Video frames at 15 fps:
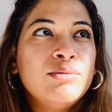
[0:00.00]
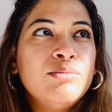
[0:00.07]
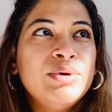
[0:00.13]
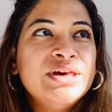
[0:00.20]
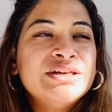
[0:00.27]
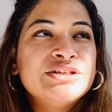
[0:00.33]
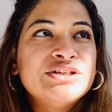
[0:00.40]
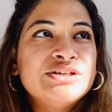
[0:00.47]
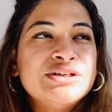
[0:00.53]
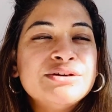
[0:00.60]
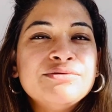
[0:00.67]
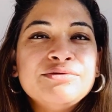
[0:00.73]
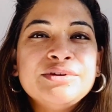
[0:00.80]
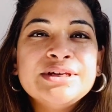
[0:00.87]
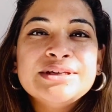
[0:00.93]

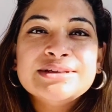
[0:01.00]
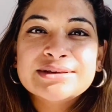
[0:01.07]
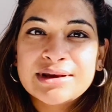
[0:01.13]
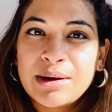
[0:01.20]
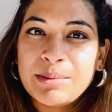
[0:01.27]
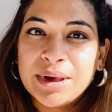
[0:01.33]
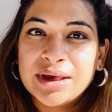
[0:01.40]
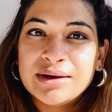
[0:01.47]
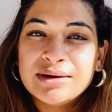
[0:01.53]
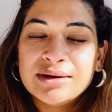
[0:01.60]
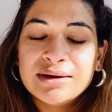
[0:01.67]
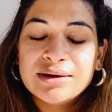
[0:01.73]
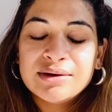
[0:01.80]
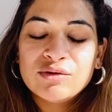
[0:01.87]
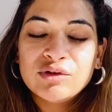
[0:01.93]
shift is coming
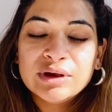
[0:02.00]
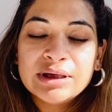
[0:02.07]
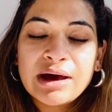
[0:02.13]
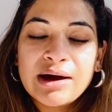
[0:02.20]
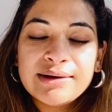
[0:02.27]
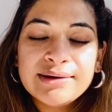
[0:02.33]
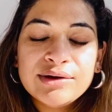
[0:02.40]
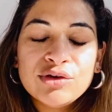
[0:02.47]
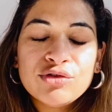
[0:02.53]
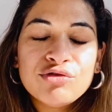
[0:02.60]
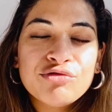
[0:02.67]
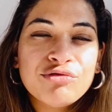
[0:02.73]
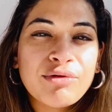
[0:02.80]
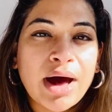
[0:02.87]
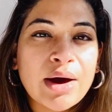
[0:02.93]
regarding your
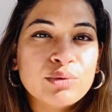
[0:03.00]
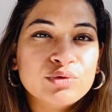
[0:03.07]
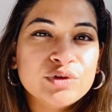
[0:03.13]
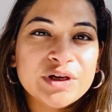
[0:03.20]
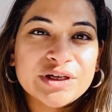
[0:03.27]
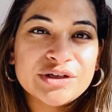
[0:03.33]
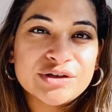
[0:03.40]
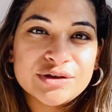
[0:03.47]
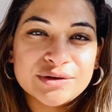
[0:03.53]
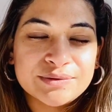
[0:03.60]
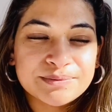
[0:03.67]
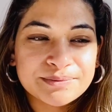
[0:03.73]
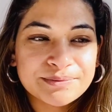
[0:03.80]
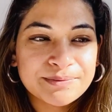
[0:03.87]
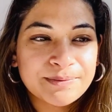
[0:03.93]
foundation.
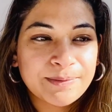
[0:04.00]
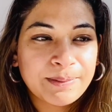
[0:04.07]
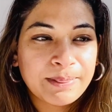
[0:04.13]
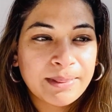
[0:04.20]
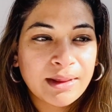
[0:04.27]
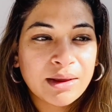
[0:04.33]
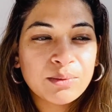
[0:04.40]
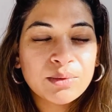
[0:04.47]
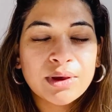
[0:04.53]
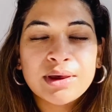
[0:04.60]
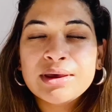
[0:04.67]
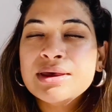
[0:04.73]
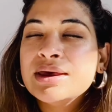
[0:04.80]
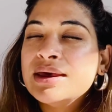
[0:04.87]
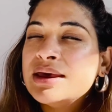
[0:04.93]
Okay.
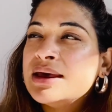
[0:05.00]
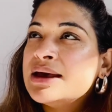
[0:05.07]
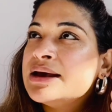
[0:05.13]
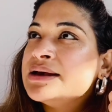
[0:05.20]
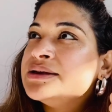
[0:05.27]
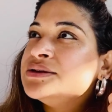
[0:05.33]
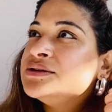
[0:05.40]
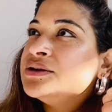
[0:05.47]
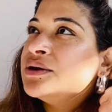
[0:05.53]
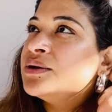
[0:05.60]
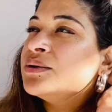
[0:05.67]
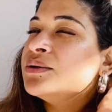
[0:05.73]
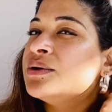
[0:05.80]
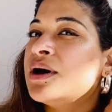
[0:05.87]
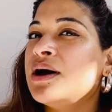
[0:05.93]

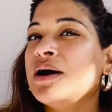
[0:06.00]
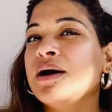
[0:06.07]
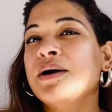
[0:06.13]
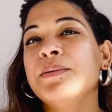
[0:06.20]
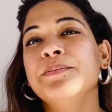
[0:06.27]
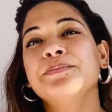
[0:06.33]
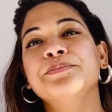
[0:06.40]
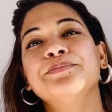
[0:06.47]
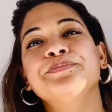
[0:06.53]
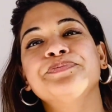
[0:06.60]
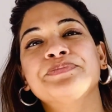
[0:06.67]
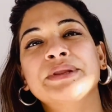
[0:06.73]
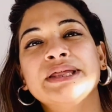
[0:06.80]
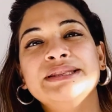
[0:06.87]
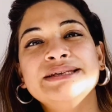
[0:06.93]
So
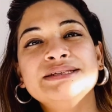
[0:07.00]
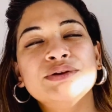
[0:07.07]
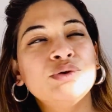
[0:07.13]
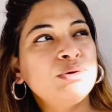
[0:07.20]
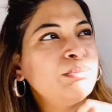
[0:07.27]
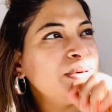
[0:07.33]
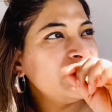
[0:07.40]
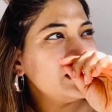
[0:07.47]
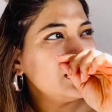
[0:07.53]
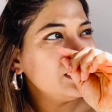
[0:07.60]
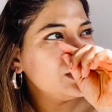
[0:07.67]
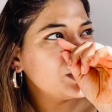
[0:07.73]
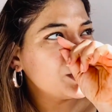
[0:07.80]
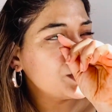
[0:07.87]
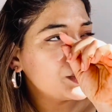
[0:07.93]
this could be
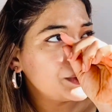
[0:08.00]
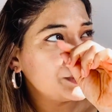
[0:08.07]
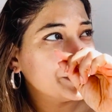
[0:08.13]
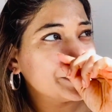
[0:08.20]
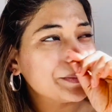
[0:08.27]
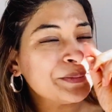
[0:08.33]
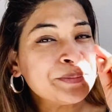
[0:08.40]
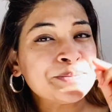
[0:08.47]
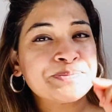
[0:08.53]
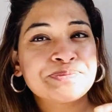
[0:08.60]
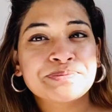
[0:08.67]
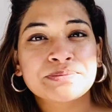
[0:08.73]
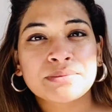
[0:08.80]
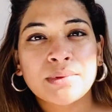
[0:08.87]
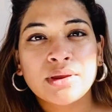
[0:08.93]

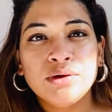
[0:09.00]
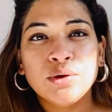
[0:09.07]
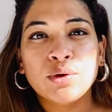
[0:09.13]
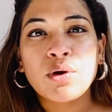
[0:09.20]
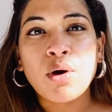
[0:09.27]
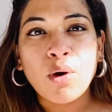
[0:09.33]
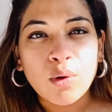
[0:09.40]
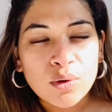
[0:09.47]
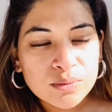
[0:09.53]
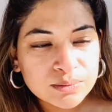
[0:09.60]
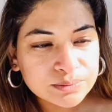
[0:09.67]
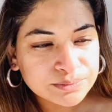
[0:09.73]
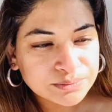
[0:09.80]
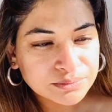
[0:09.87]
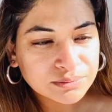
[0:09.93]
your home.
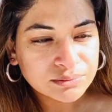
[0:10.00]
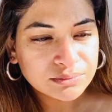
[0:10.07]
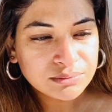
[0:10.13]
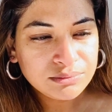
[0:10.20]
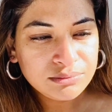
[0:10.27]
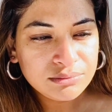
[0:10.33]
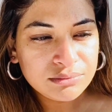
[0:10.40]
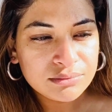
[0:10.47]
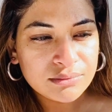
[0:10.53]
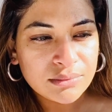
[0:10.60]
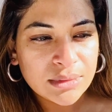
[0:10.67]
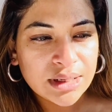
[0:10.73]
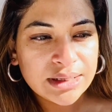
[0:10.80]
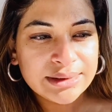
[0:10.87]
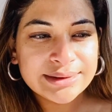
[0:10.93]

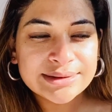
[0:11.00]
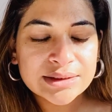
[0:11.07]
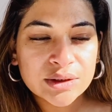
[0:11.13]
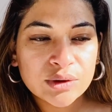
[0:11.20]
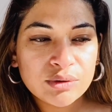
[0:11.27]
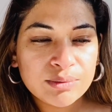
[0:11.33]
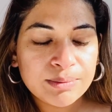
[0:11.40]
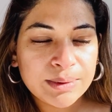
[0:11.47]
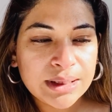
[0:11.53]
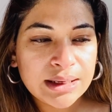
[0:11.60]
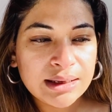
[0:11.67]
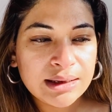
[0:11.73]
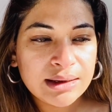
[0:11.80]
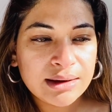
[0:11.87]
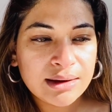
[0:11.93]
This could be